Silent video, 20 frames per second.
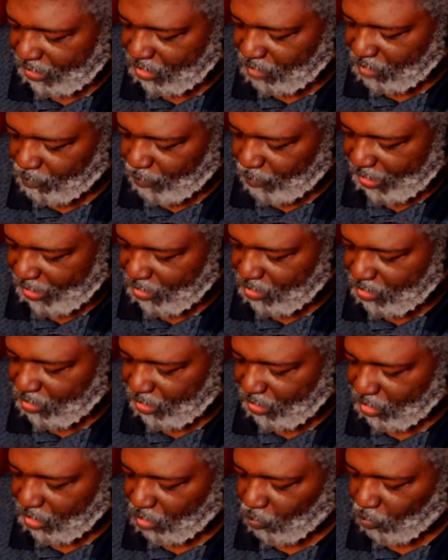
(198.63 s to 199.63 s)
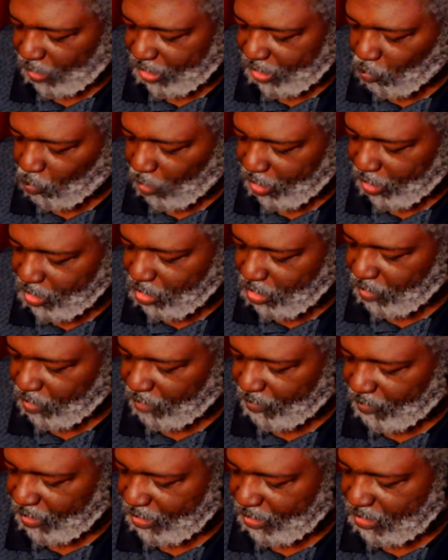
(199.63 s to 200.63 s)
to make it stick the way you wanted to and
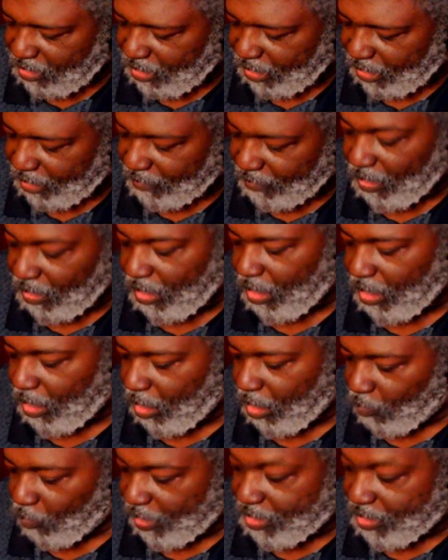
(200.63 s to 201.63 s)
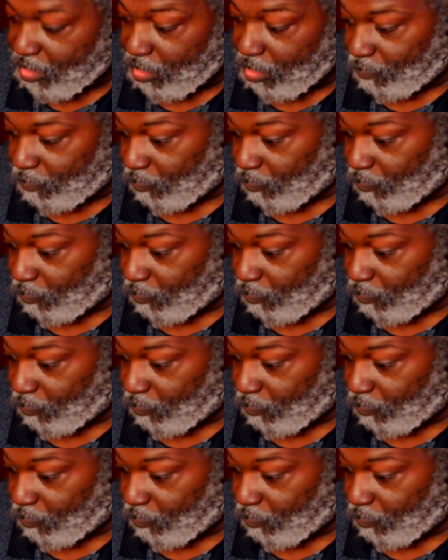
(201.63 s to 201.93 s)
everything else like that, which